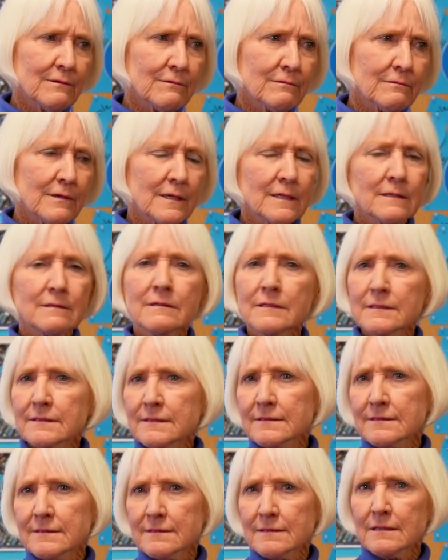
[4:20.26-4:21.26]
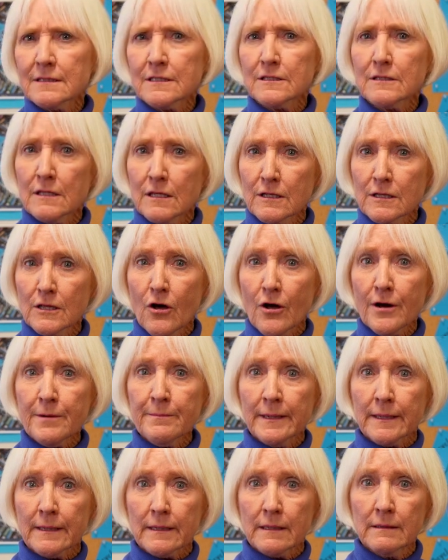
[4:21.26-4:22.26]
it's a little
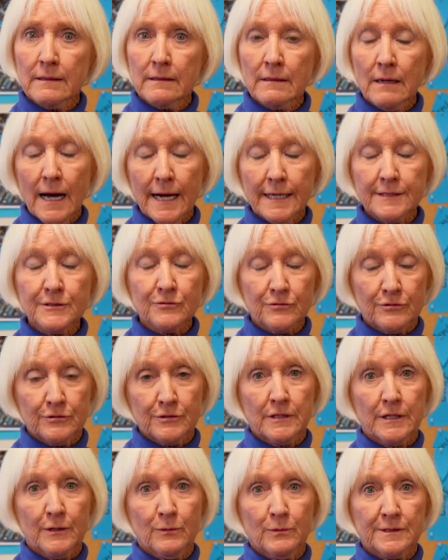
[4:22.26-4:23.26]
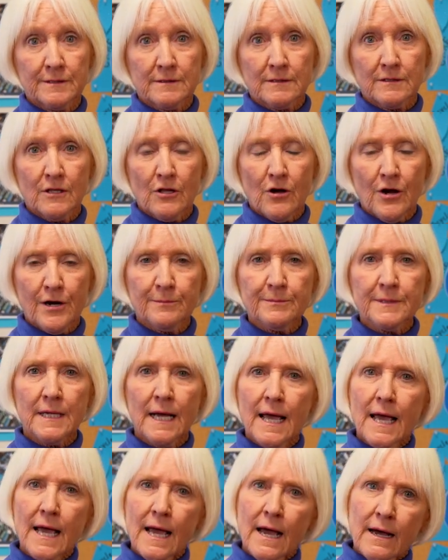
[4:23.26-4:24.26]
alarming. I certainly was alarmed.
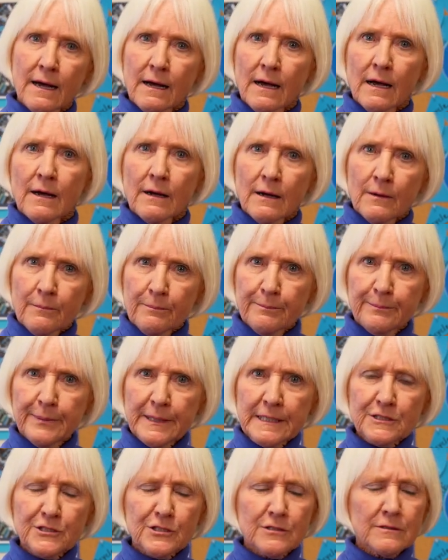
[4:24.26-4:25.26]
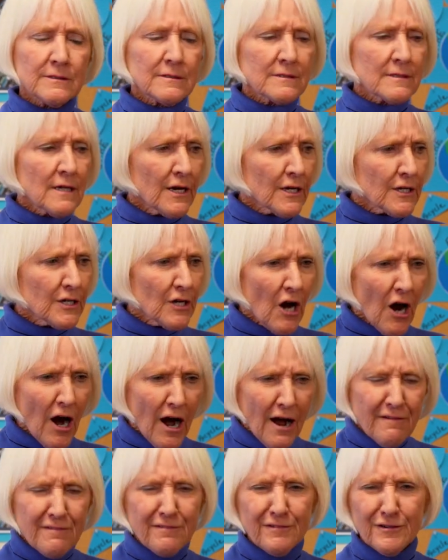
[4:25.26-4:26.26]
Beaches
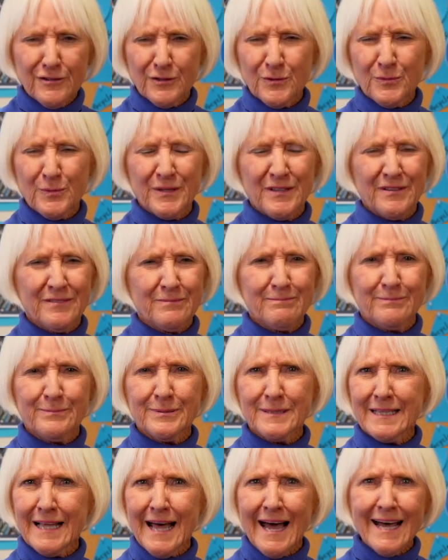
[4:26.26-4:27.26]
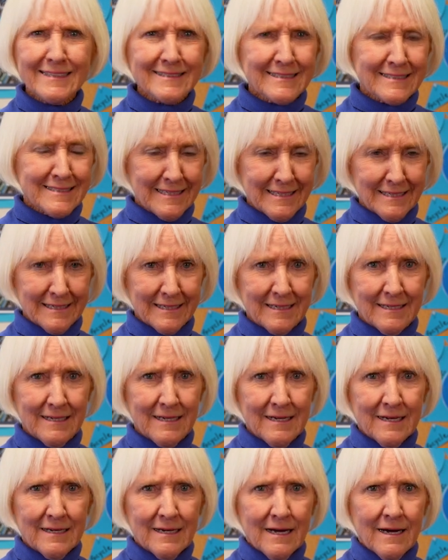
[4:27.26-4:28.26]
covered with plastic.
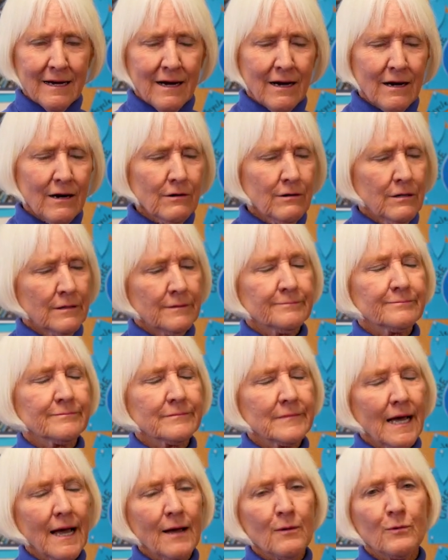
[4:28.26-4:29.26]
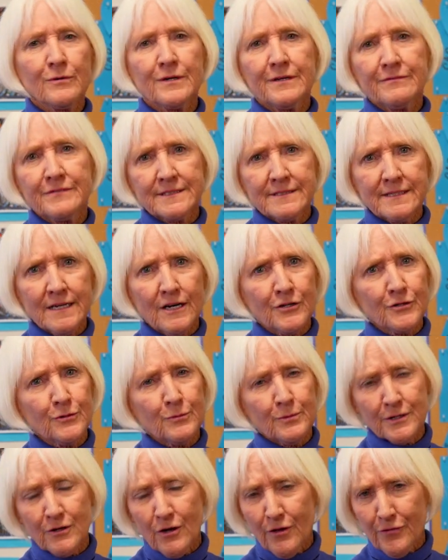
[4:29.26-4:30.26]
Oh, I won't even tell you
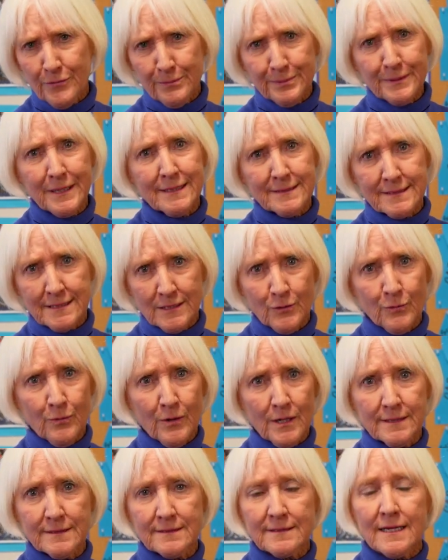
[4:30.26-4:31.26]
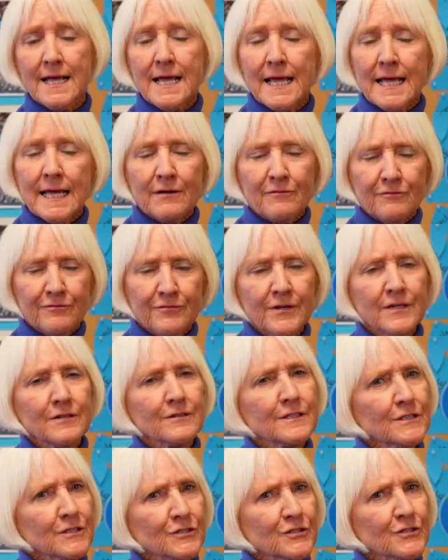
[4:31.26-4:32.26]
what all the plastic was.
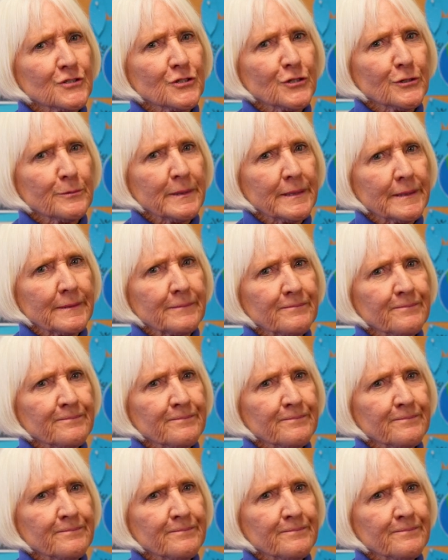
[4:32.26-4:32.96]
Very disturbing.